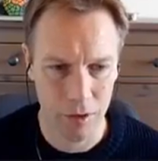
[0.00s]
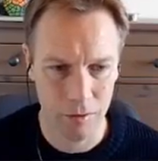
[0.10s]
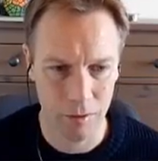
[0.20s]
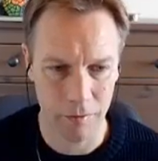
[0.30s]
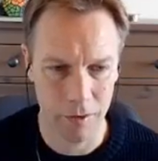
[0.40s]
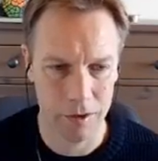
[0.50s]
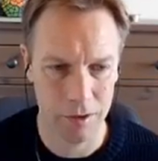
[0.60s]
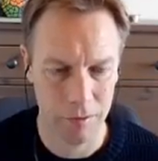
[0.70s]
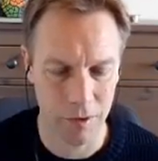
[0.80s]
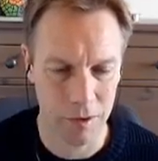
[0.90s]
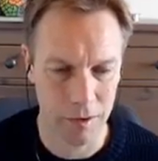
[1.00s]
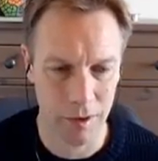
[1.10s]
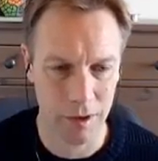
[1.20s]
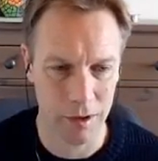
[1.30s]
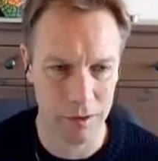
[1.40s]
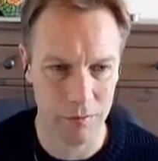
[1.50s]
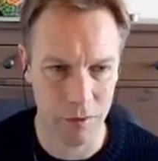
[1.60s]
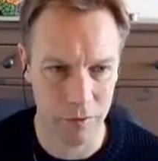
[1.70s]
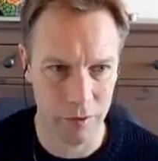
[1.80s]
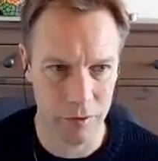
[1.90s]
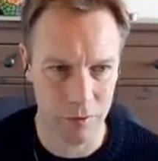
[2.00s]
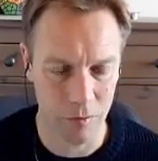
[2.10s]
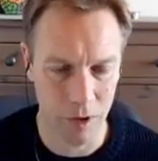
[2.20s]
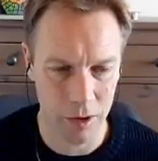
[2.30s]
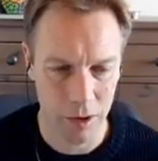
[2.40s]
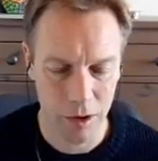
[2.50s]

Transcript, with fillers: We reverse it. We've got another linked list 4, 3, 2, 1.